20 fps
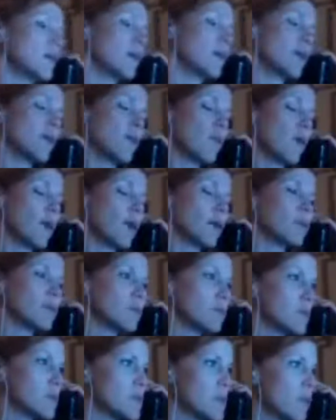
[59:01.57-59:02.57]
anyway,
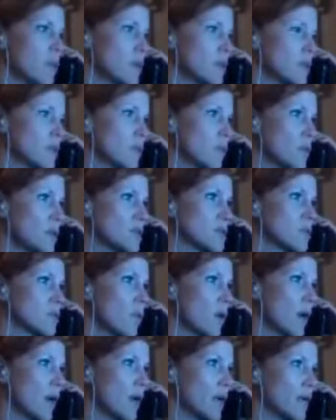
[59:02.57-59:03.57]
so the reason
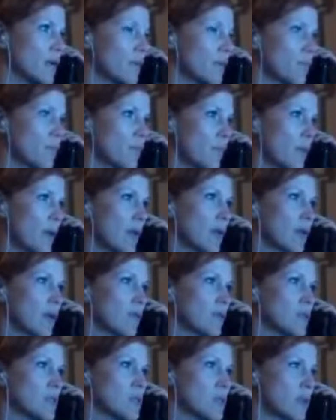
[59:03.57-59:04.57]
why, Megan, on
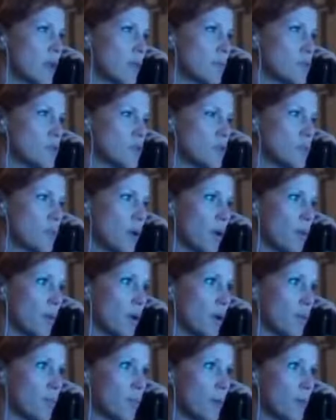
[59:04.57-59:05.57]
this, I'm sure you probably
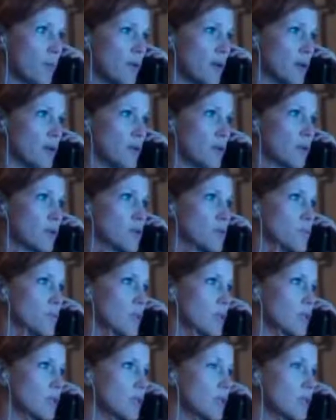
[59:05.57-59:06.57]
maybe already know this, but
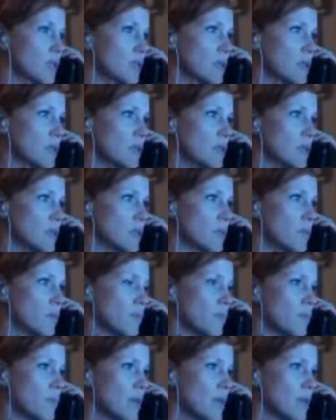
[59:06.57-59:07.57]
the
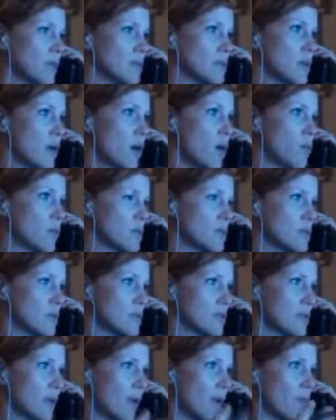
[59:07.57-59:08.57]
mean is always the
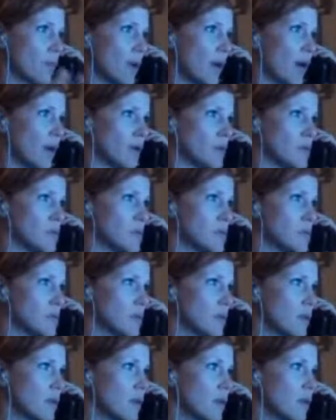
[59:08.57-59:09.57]
same as
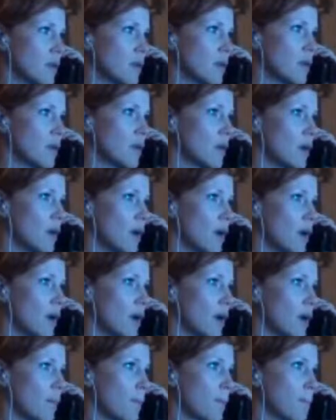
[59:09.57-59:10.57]

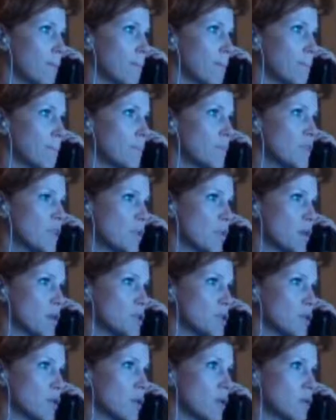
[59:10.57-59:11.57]
the
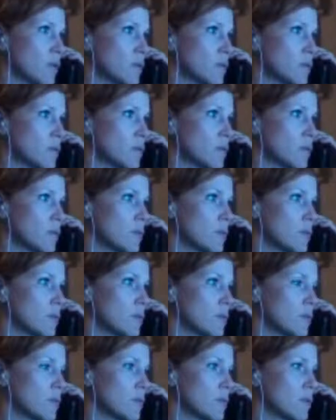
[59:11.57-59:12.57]
original
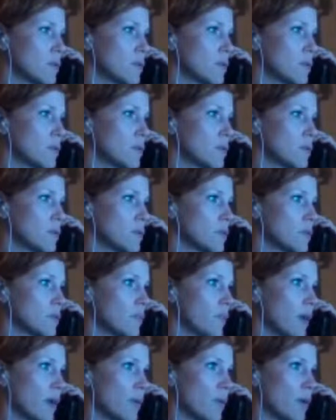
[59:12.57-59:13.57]

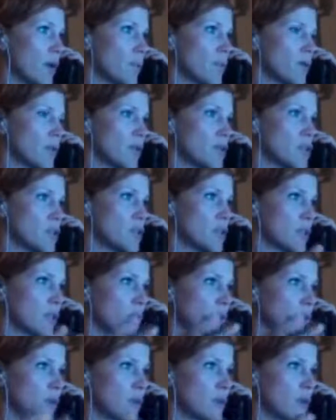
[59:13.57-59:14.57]
parent population
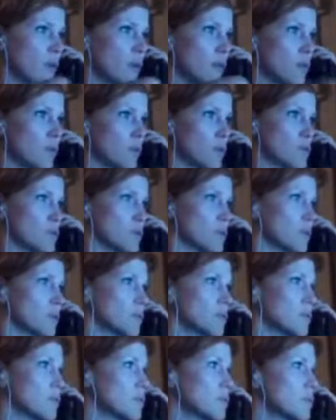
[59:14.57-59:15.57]
in the
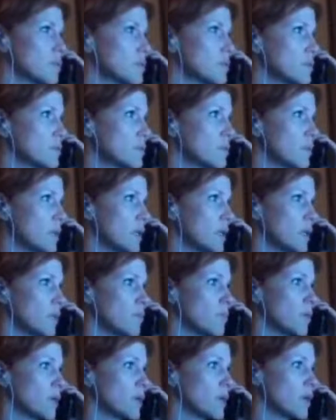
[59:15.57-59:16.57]
original
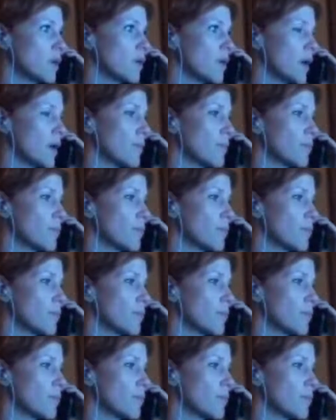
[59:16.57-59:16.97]
mean. Okay.